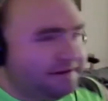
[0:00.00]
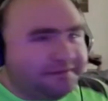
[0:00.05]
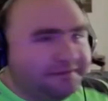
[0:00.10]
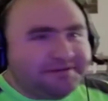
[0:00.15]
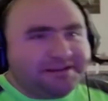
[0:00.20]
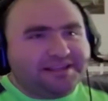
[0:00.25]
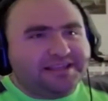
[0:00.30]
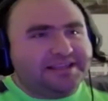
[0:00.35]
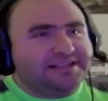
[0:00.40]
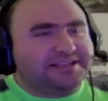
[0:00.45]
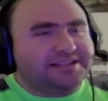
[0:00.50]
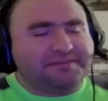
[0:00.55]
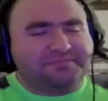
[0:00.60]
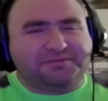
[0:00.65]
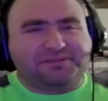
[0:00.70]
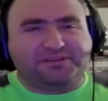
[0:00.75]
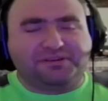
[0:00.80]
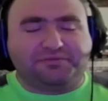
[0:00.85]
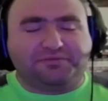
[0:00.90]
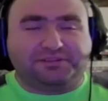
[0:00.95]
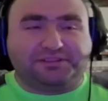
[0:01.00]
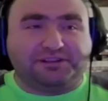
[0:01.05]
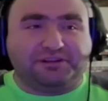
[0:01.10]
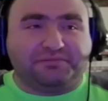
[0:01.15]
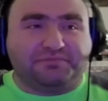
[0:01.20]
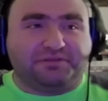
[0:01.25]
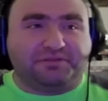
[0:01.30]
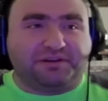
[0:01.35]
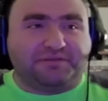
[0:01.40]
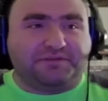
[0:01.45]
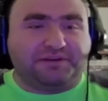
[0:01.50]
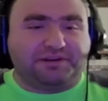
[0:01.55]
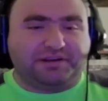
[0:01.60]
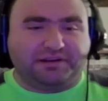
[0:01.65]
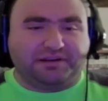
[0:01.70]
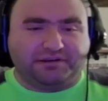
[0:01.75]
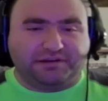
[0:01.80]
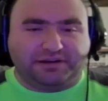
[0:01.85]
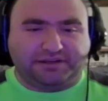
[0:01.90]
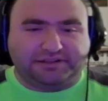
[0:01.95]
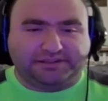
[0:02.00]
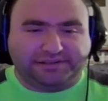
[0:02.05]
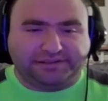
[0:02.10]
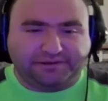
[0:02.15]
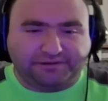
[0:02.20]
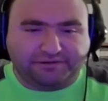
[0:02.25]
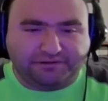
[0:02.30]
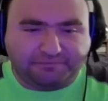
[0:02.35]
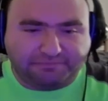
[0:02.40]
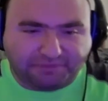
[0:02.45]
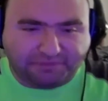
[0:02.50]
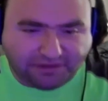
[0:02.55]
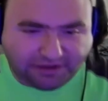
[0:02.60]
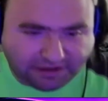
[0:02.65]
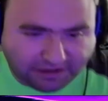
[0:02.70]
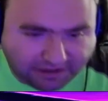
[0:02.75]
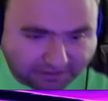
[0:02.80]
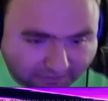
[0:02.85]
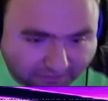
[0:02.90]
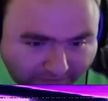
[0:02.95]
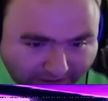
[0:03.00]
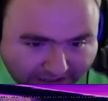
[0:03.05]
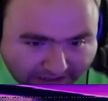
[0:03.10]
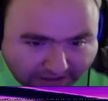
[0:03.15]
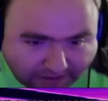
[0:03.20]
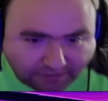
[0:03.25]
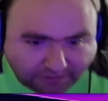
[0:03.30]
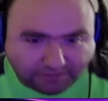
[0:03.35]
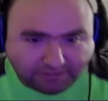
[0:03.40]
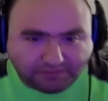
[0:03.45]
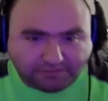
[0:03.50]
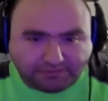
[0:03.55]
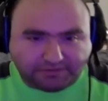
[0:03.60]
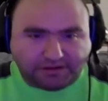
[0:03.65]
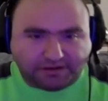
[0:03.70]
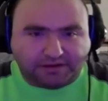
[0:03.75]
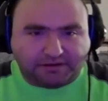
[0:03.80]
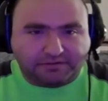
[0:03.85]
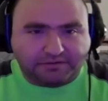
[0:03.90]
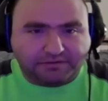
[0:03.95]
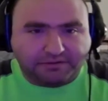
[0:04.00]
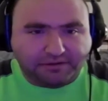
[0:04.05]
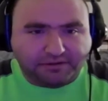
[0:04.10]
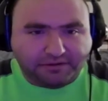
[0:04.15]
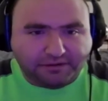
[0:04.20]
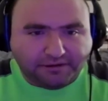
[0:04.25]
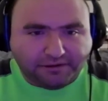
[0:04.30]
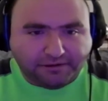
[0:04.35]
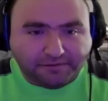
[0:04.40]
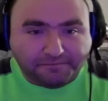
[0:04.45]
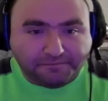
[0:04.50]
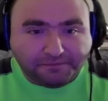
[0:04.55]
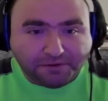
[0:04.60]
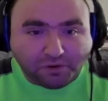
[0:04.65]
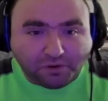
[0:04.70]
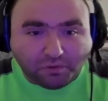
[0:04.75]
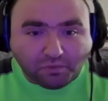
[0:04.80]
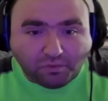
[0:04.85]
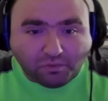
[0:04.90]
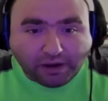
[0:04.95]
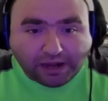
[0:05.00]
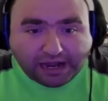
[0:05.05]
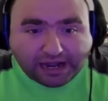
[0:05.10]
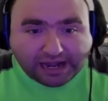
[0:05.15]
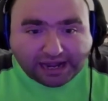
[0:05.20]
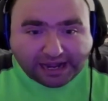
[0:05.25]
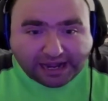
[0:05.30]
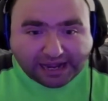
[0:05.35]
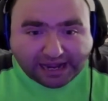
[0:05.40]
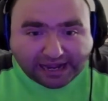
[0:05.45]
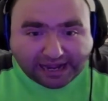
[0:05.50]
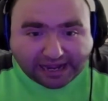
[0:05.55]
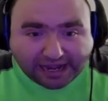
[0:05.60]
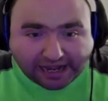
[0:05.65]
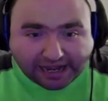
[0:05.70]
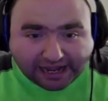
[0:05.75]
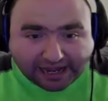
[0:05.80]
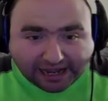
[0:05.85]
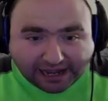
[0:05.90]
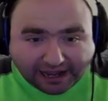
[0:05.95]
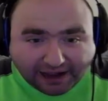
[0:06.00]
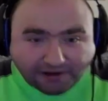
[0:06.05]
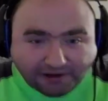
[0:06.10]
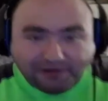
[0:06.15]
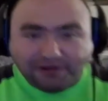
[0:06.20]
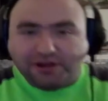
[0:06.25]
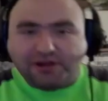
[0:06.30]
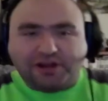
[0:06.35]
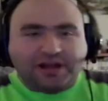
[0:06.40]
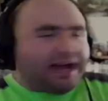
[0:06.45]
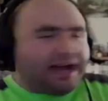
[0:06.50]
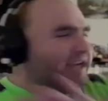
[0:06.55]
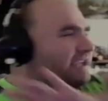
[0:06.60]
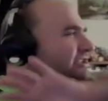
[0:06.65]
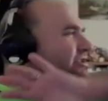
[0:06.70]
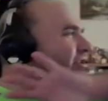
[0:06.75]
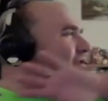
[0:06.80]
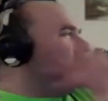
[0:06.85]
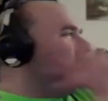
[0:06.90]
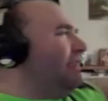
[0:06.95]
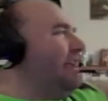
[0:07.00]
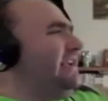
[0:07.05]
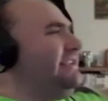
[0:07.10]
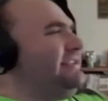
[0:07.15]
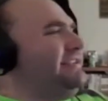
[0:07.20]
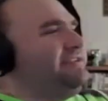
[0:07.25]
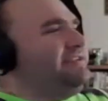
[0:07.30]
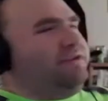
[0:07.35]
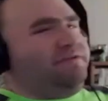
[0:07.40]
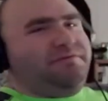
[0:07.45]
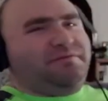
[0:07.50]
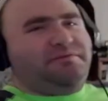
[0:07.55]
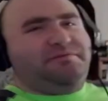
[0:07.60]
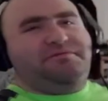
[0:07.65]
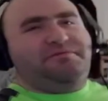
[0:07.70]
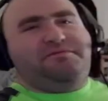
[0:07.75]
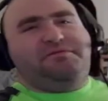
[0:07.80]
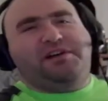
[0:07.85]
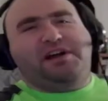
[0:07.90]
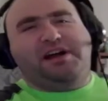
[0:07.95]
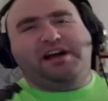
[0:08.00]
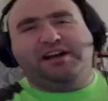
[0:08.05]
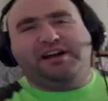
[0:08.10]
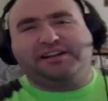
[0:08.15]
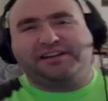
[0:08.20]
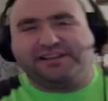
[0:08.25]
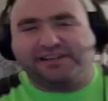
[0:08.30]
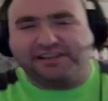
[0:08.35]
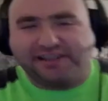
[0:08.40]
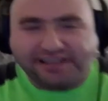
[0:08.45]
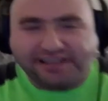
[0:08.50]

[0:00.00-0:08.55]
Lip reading: I mean, this episode was still pretty fucking great too, but wow, okay. Wow, I saw legs, it's over, fuck.